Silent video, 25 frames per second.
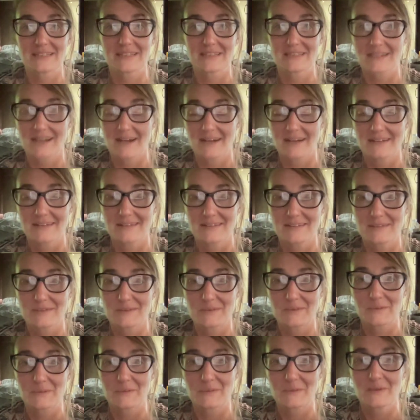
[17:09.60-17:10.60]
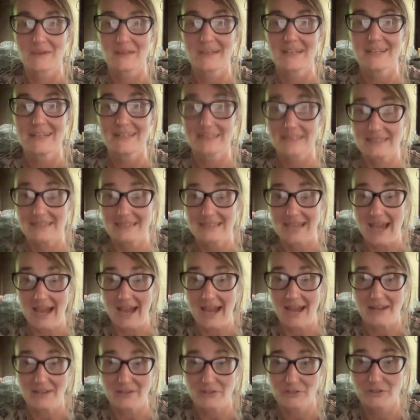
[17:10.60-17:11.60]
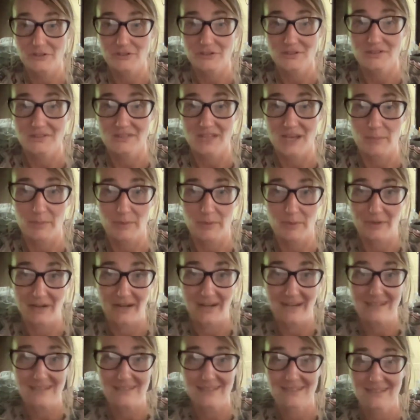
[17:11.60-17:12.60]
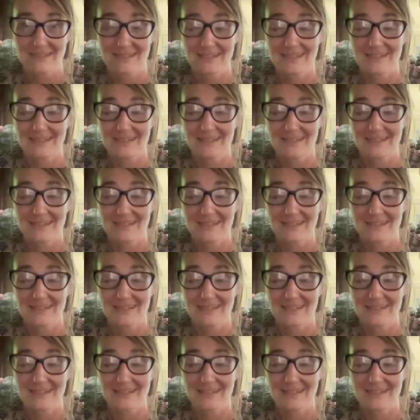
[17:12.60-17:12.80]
decided to detach, separate,